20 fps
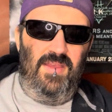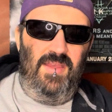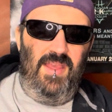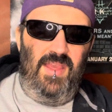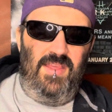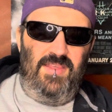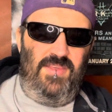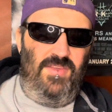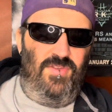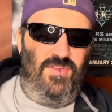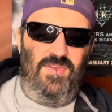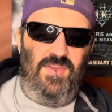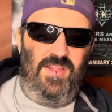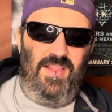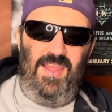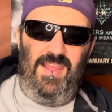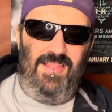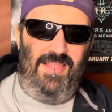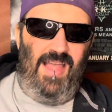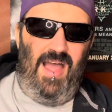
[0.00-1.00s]
is he just
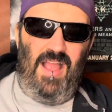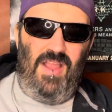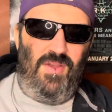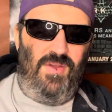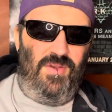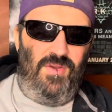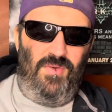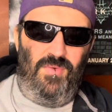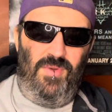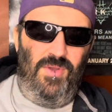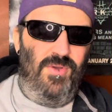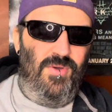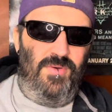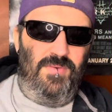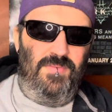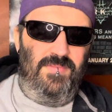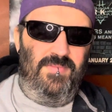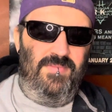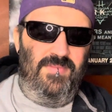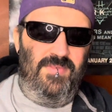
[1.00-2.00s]
kind of like lock her in a
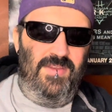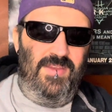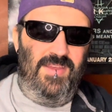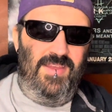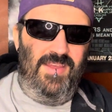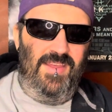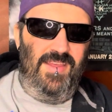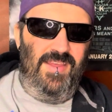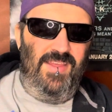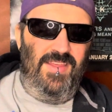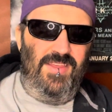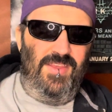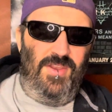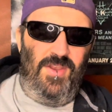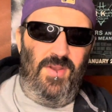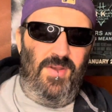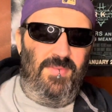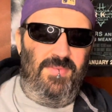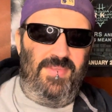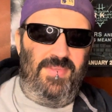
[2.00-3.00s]
room? You
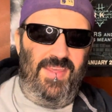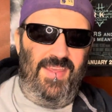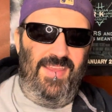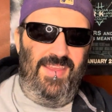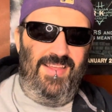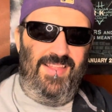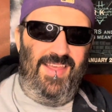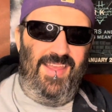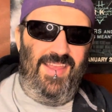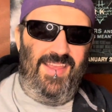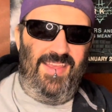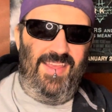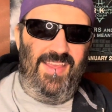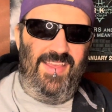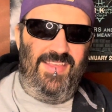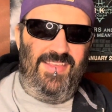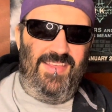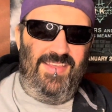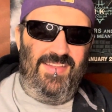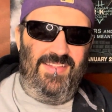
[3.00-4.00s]
know what I'm saying? Like,
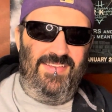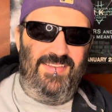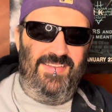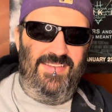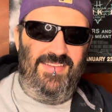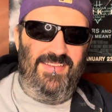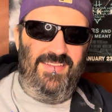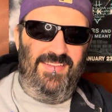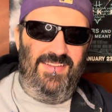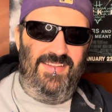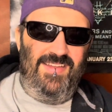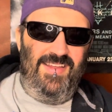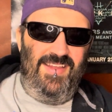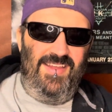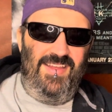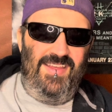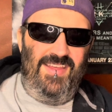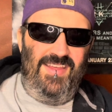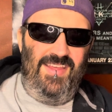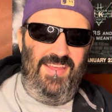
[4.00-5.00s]
is it,
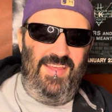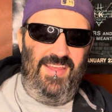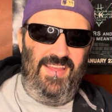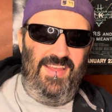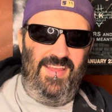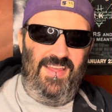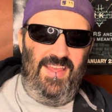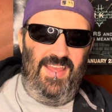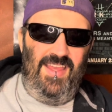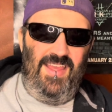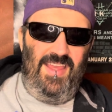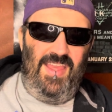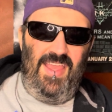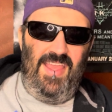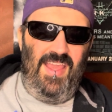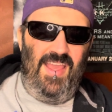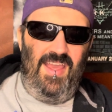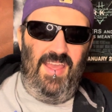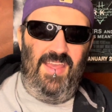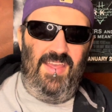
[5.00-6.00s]

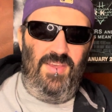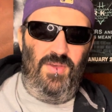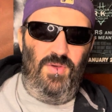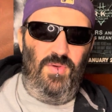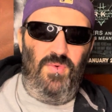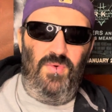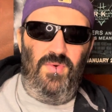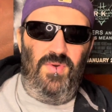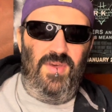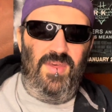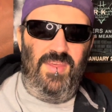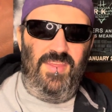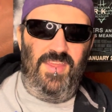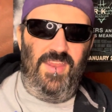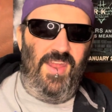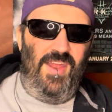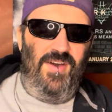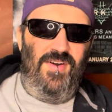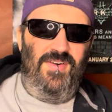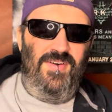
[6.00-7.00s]
you
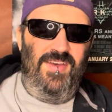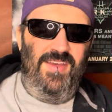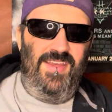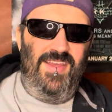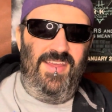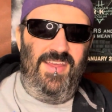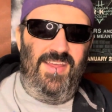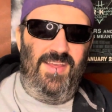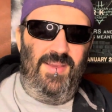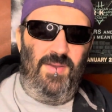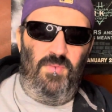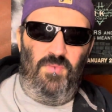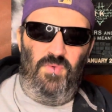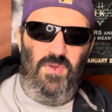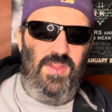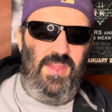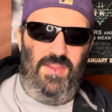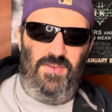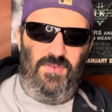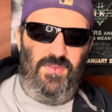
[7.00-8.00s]
know, I'm
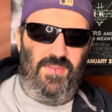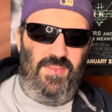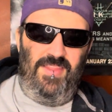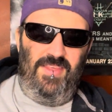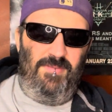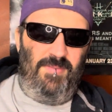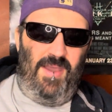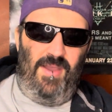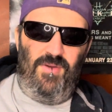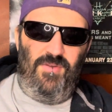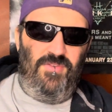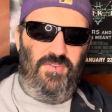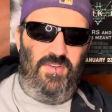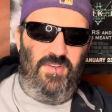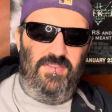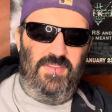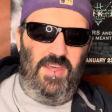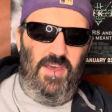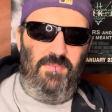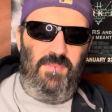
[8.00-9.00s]
really interested in this power
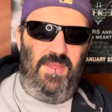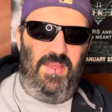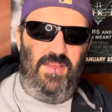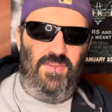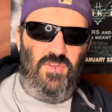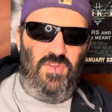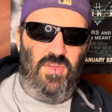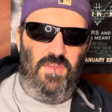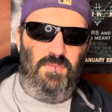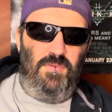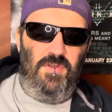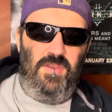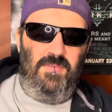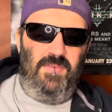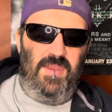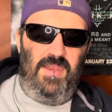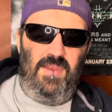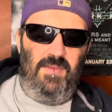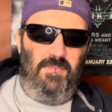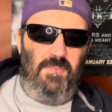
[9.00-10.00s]
struggle now because she's put him
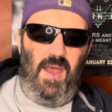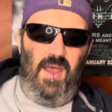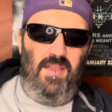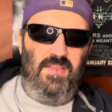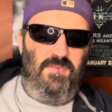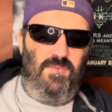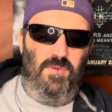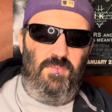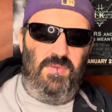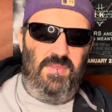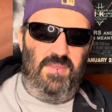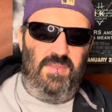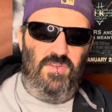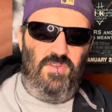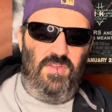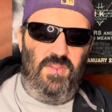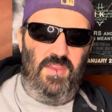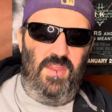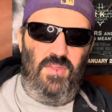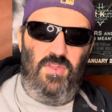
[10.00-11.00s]
in an impossible
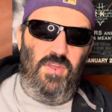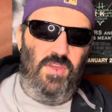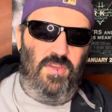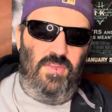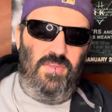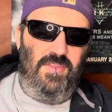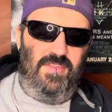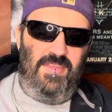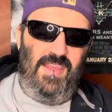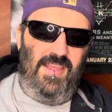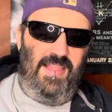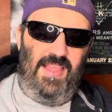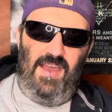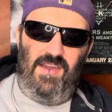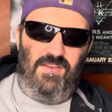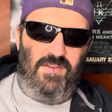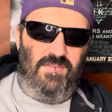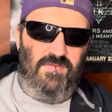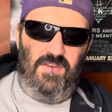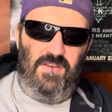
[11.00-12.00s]
position. And she could just say it
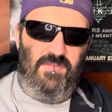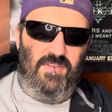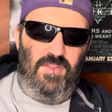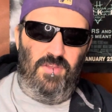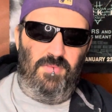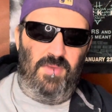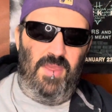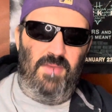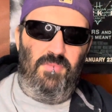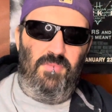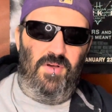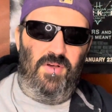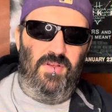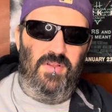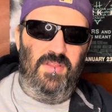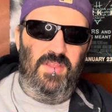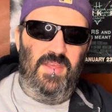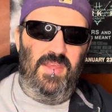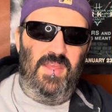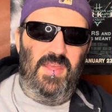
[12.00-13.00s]
louder in front of other
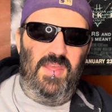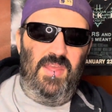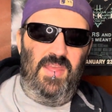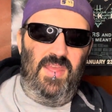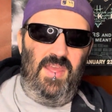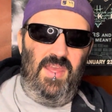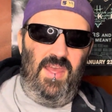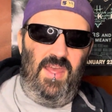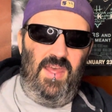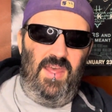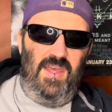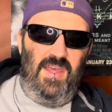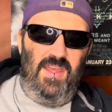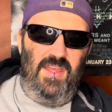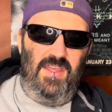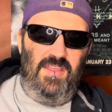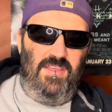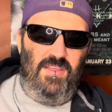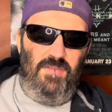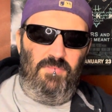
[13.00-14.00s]
people.
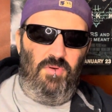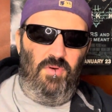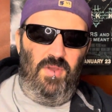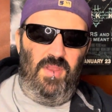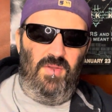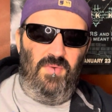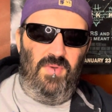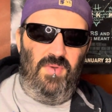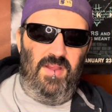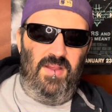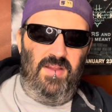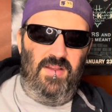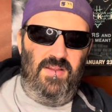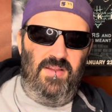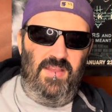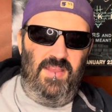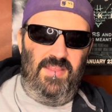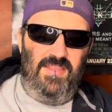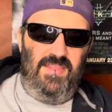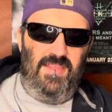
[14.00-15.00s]
Until the point where
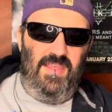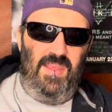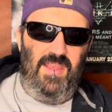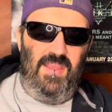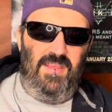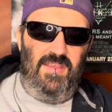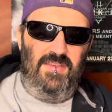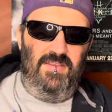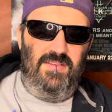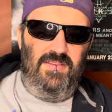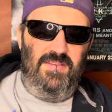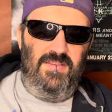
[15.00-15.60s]
it's like,